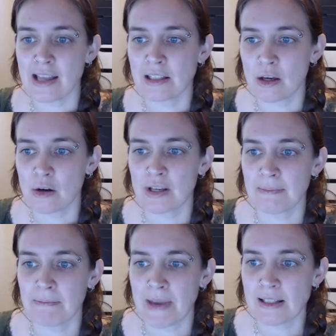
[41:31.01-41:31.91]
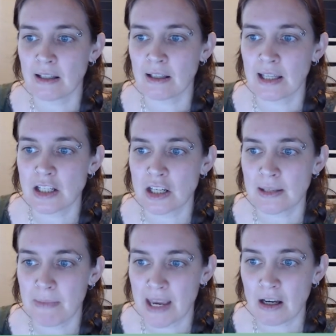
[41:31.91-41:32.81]
And so it's basically just
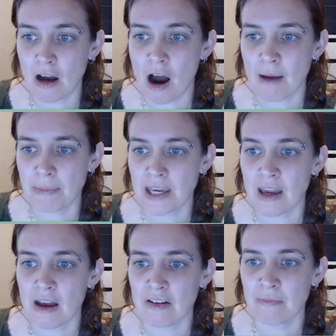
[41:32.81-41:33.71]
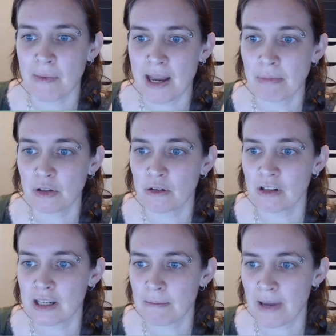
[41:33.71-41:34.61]
made a copy of my blue,
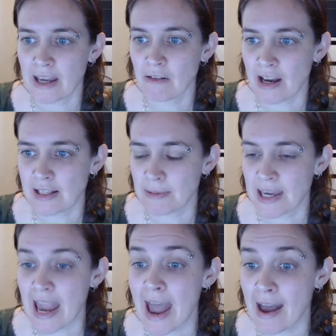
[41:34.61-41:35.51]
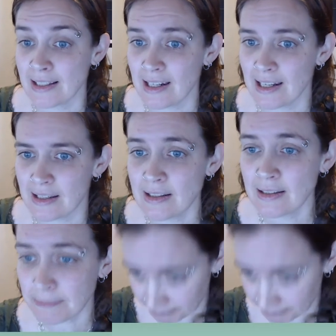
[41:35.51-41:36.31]
green, pink recipe as it is.